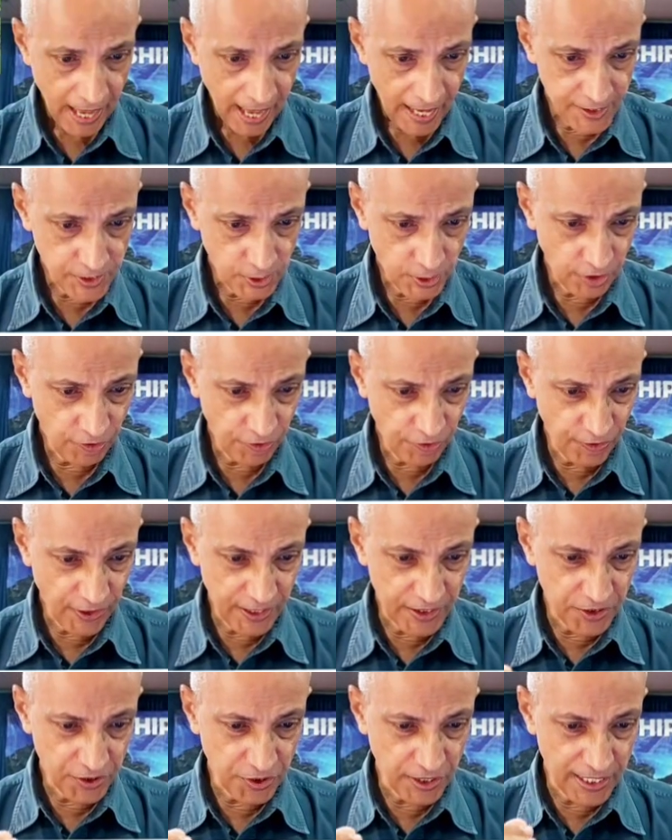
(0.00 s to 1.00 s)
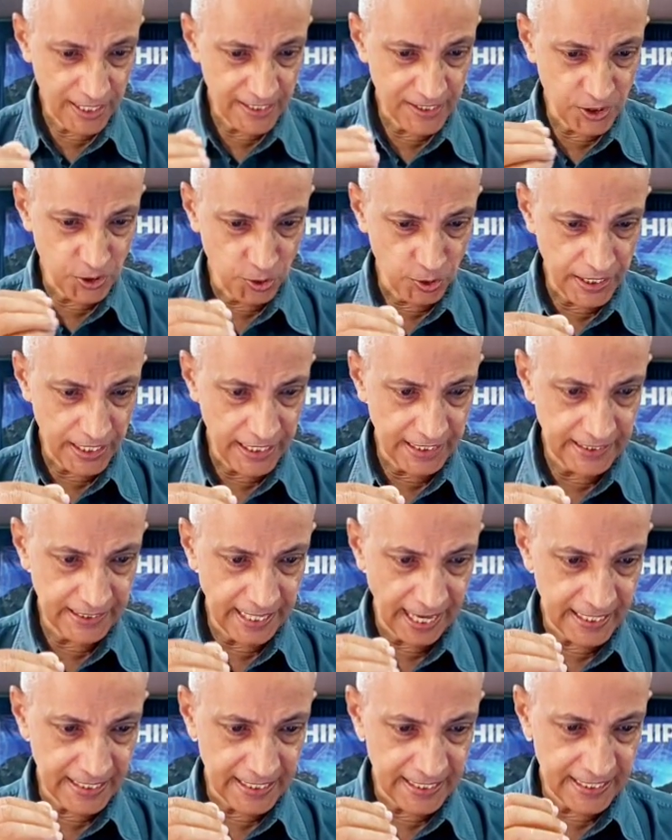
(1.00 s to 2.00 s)
And so the fig tree is unique
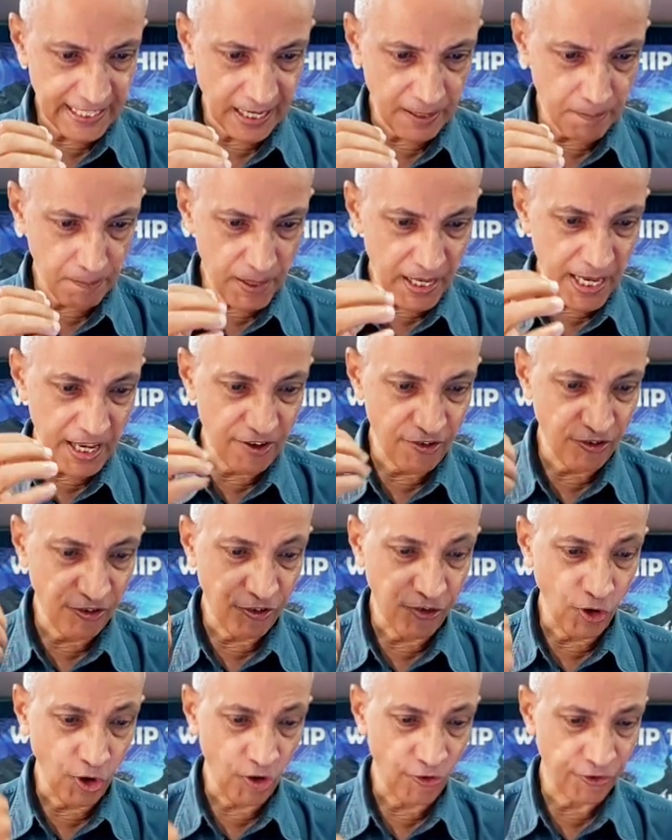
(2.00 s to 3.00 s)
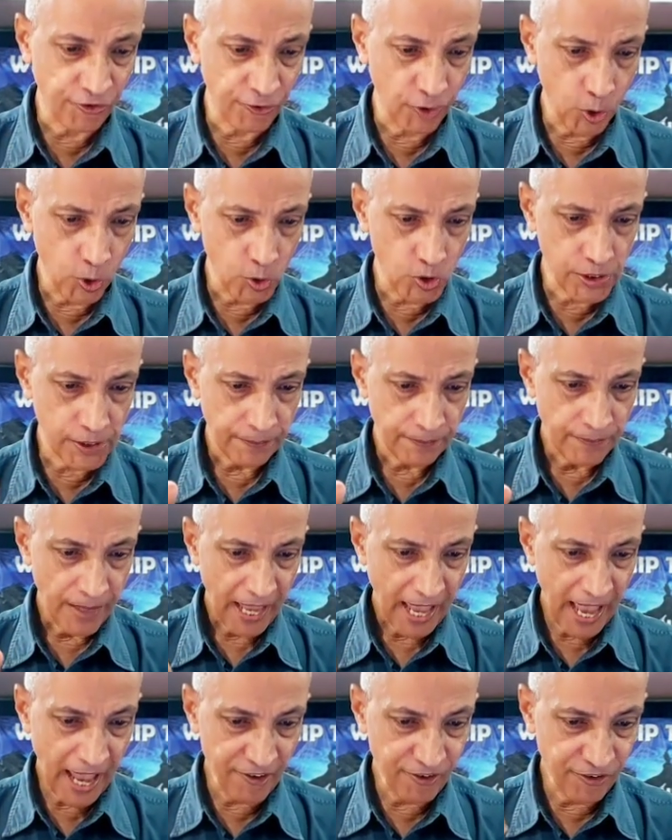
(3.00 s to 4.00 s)
that it can be in full fruit
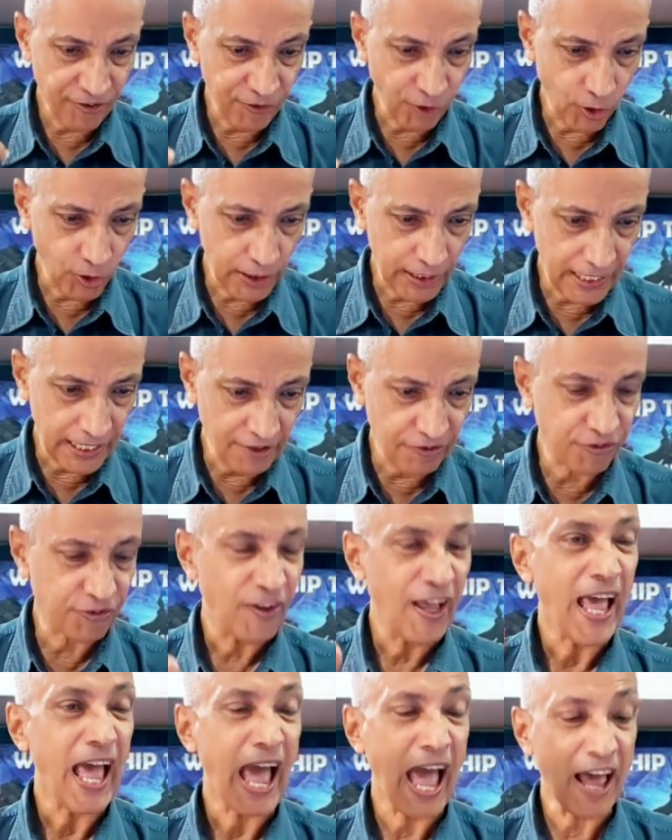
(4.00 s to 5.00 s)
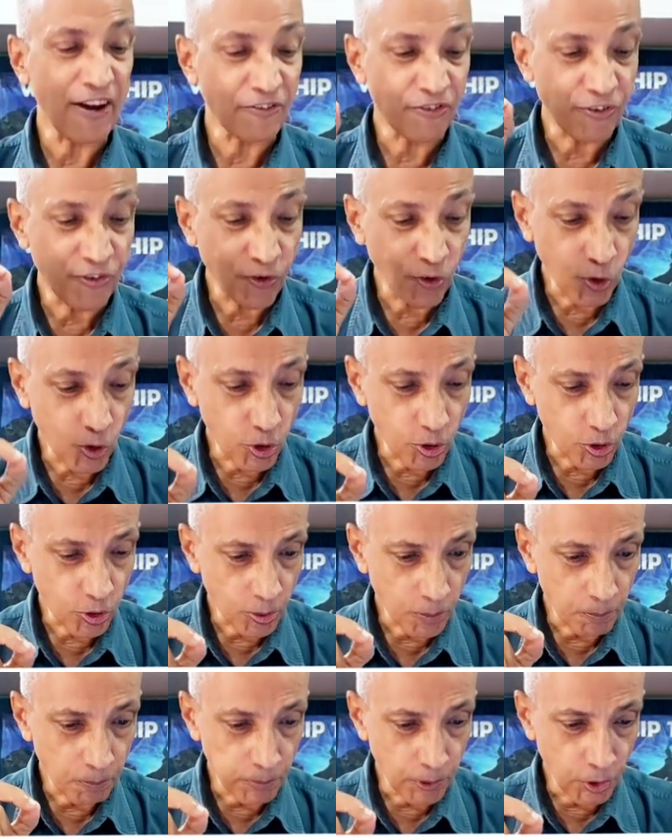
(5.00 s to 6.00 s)
and full leaf and full
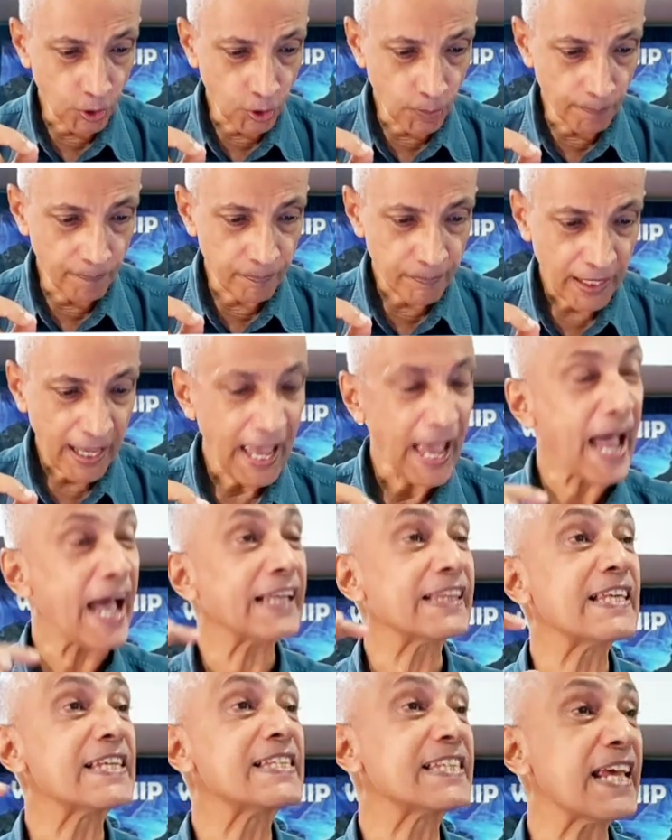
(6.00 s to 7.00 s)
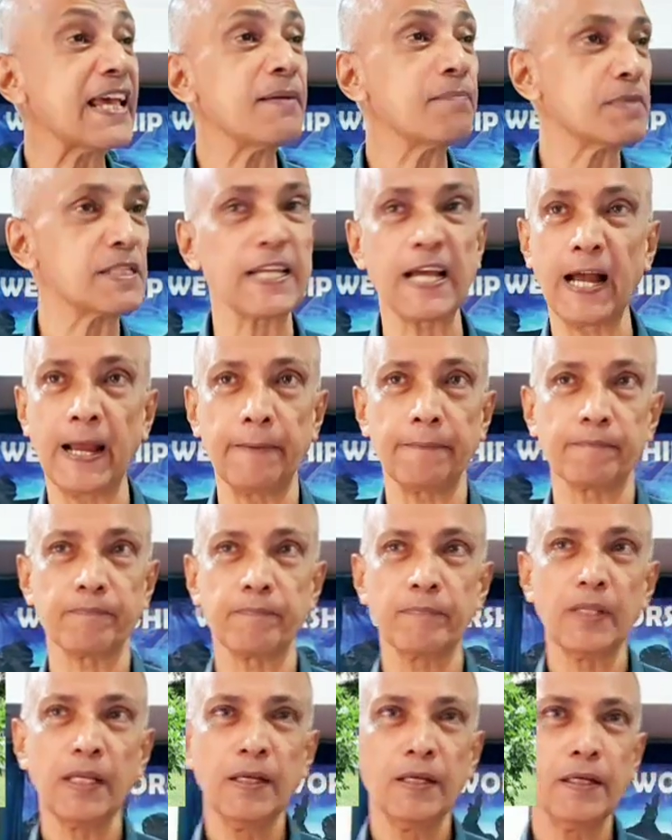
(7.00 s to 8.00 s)
bloom at the same time.
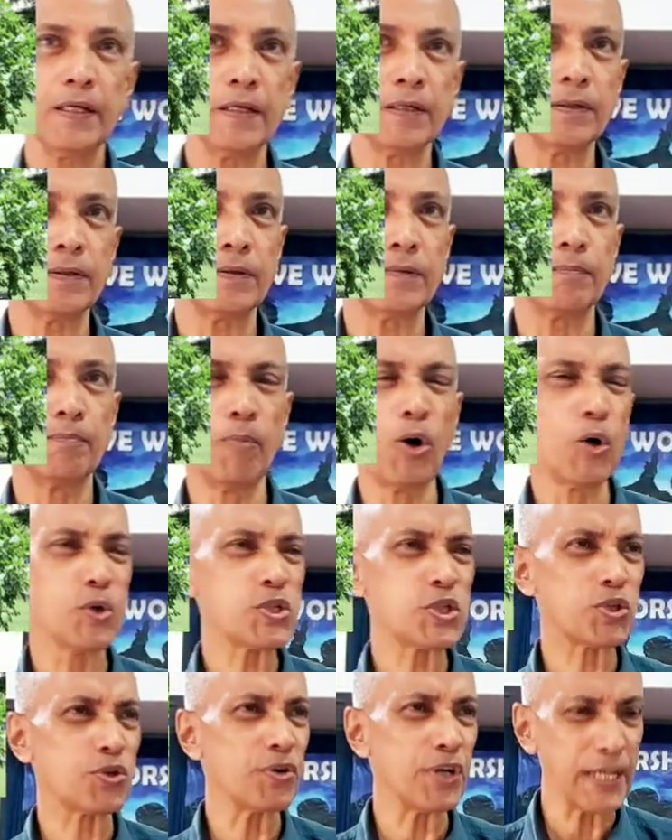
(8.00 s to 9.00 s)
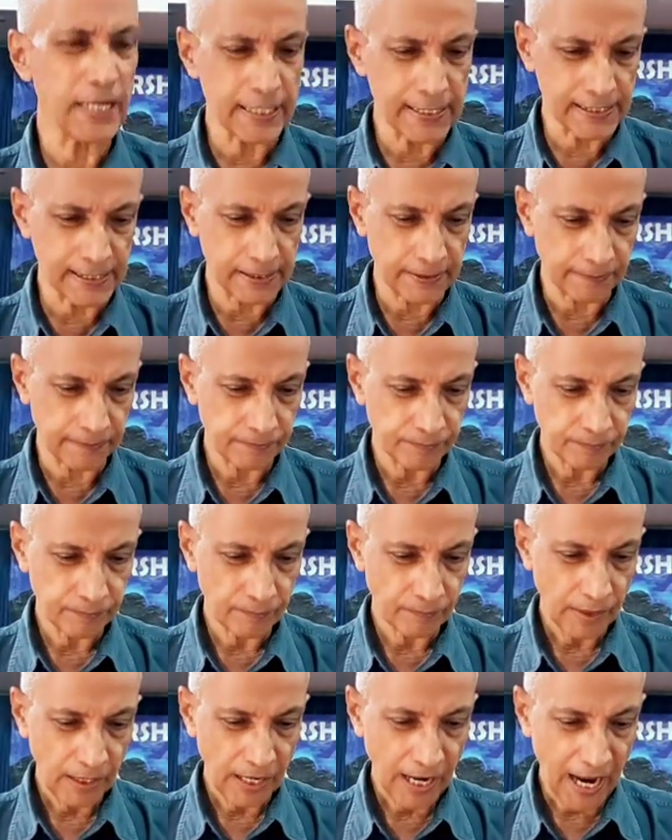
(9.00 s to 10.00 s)
You know, most trees
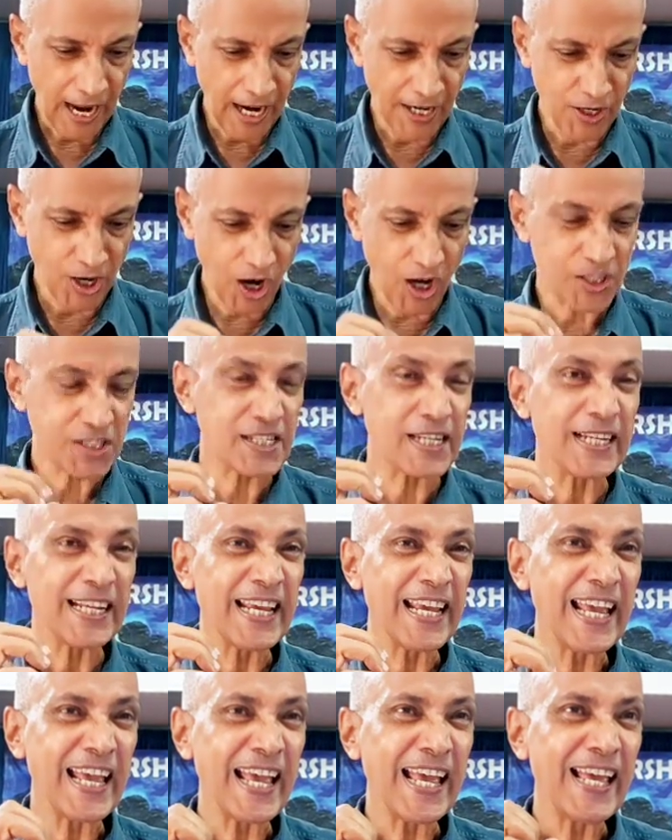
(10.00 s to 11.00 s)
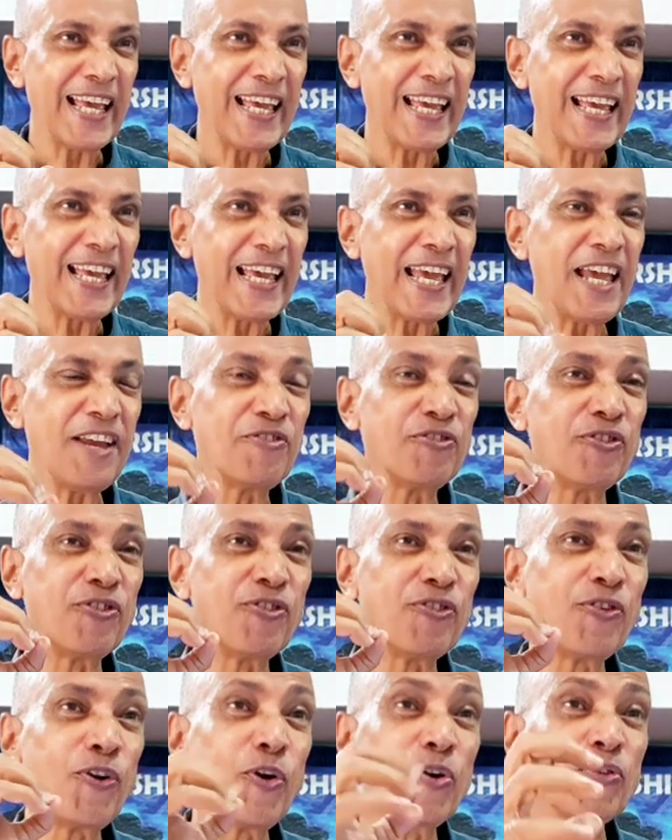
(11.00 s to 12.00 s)
are not in
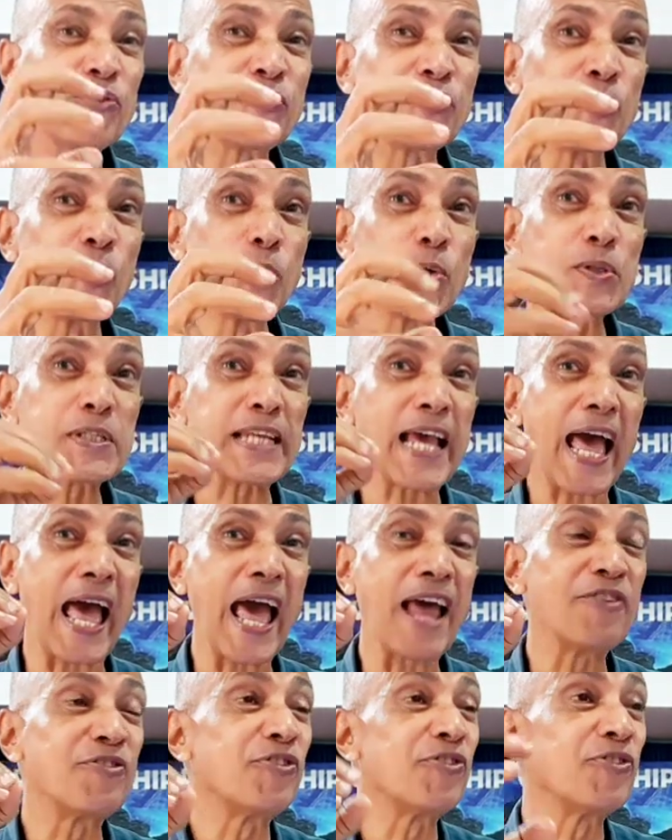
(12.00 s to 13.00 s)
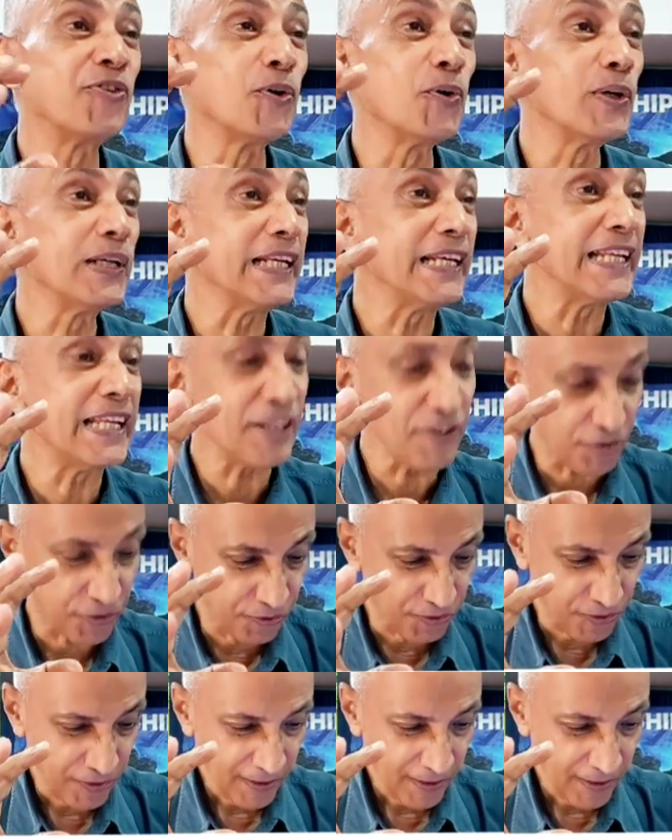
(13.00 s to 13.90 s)
full fruit and full leaf